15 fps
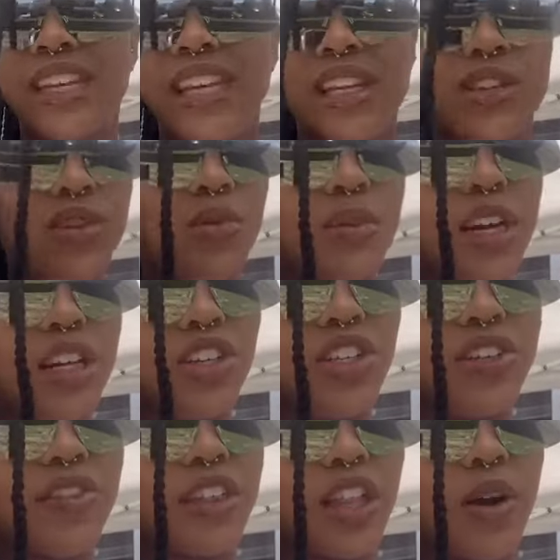do much,
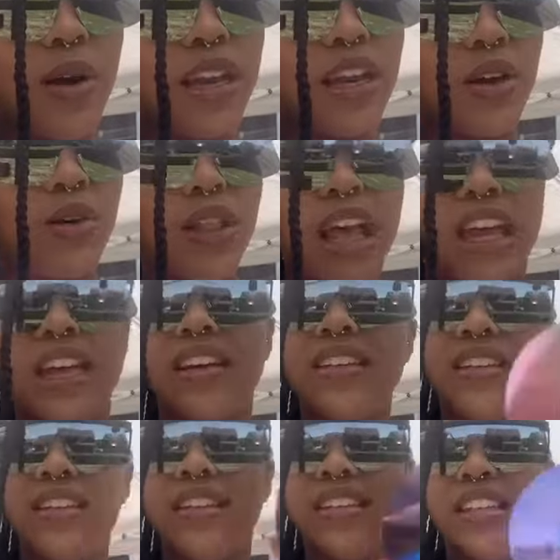even though I know like
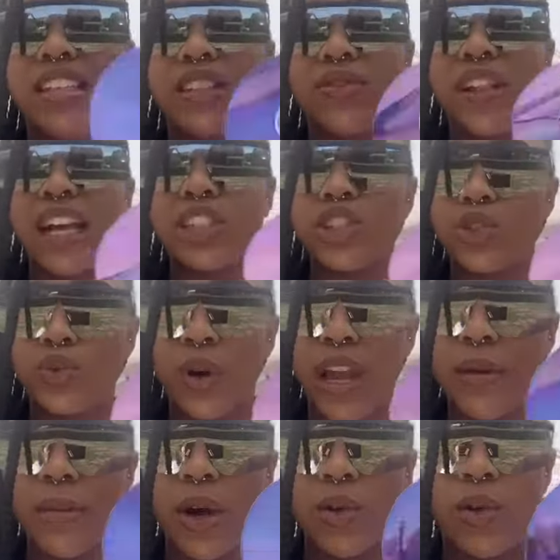this flashes
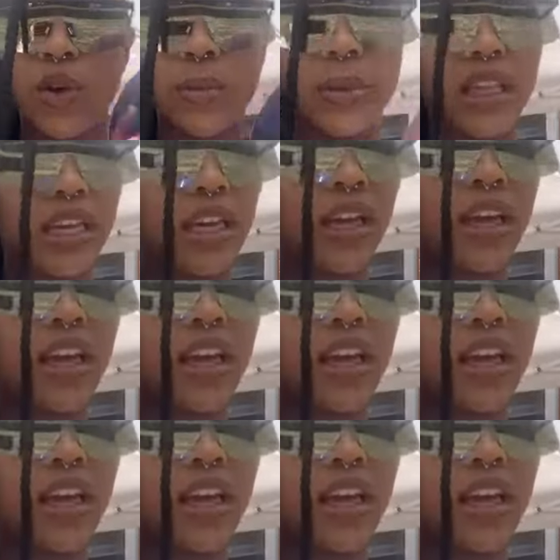rainbow normally.